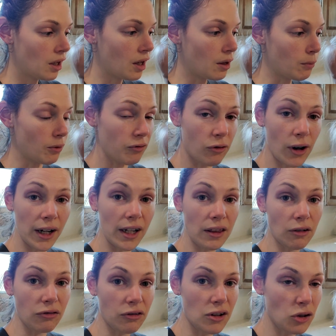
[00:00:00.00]
um, before I get
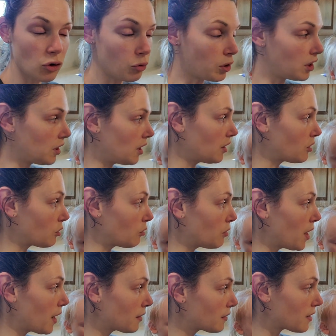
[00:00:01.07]
the freezer one done. So
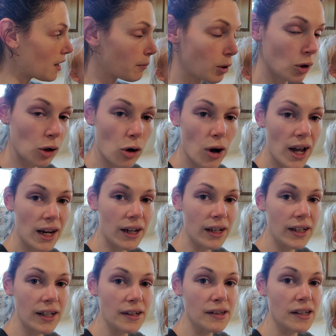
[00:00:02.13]
next, I'm going to go ahead
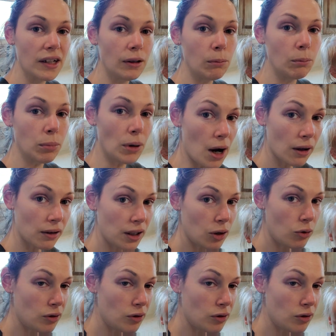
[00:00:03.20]
and get some broccoli